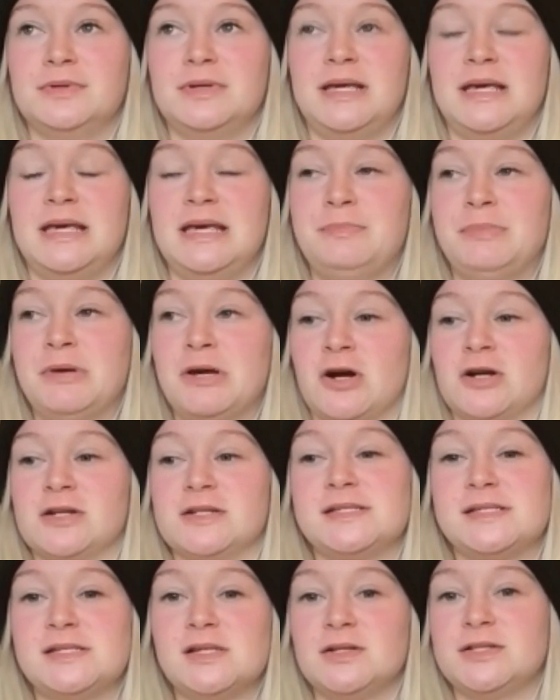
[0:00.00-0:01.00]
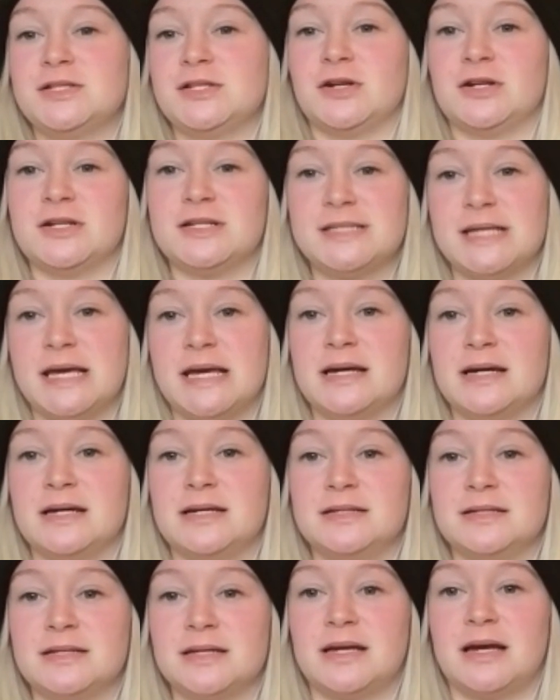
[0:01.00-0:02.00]
keeping our silt and our
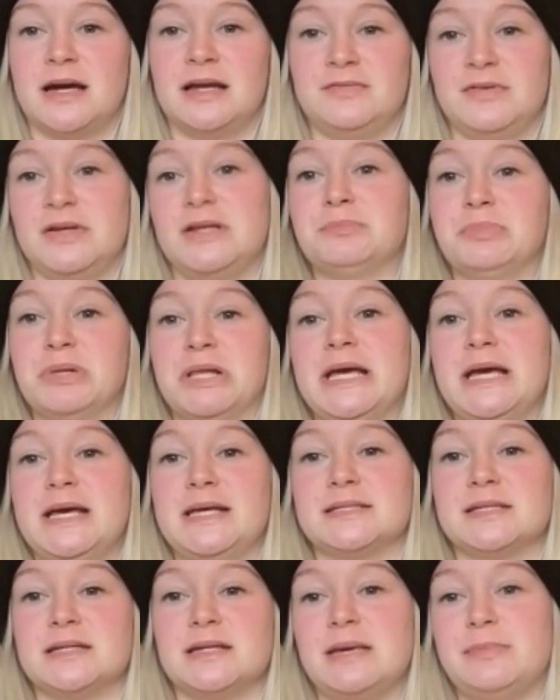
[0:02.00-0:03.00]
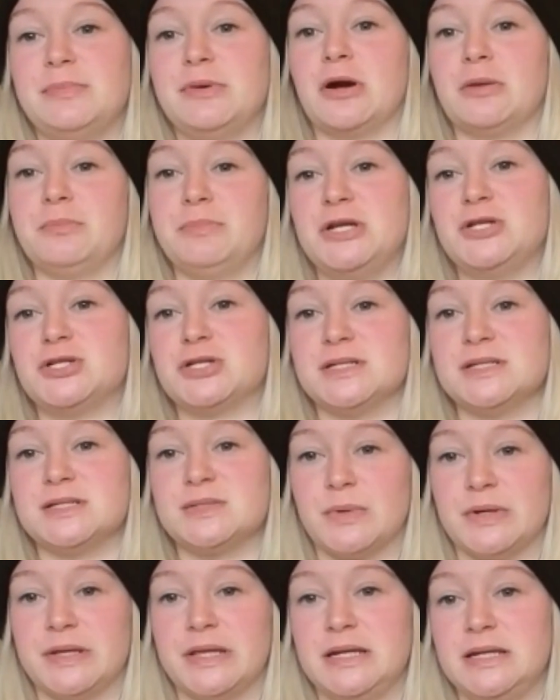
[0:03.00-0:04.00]
sand kind of in place and keeping our
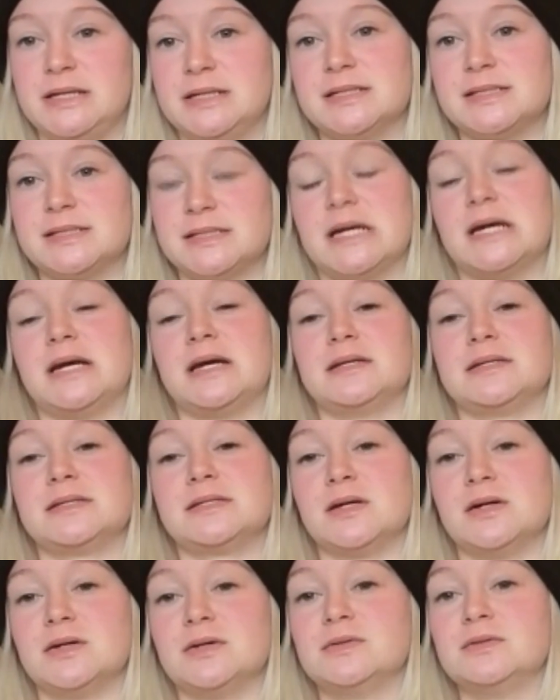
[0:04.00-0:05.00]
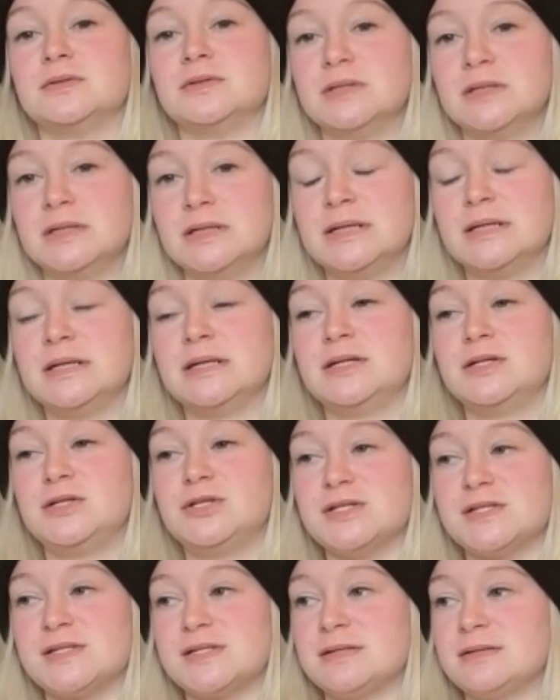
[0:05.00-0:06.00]
beaches where they need to stay. So
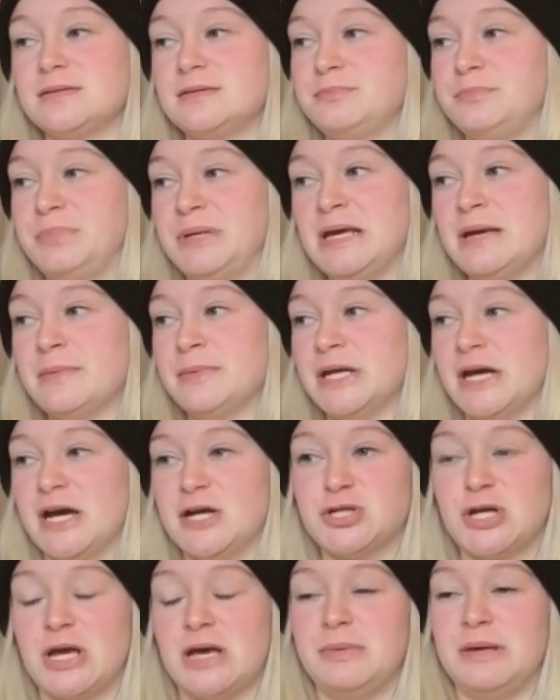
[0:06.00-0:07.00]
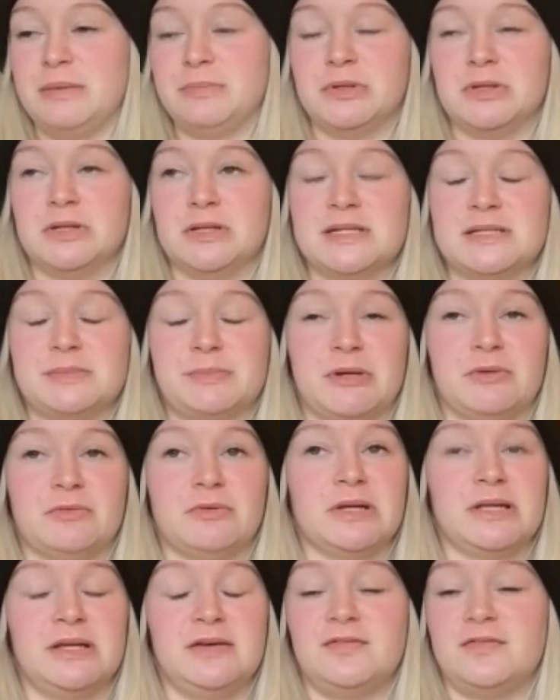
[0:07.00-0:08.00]
just being able to educate people has been
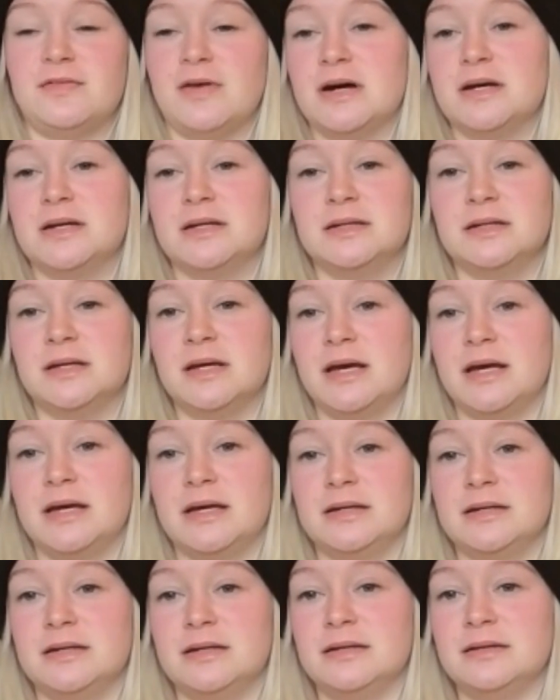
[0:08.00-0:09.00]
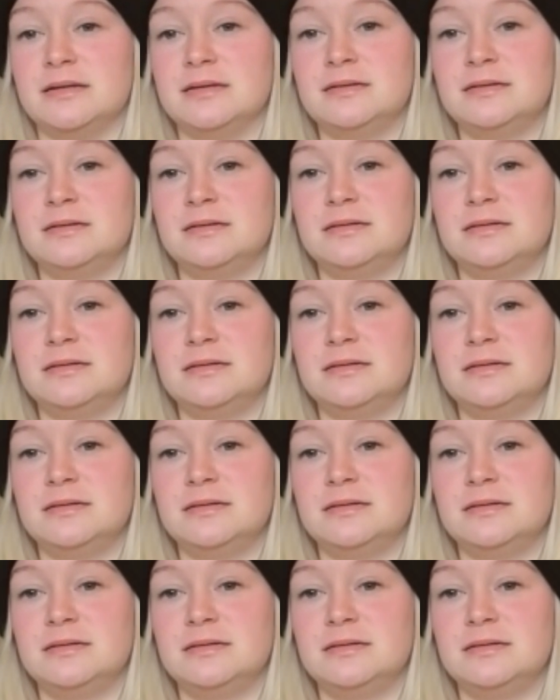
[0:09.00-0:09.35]
really fun and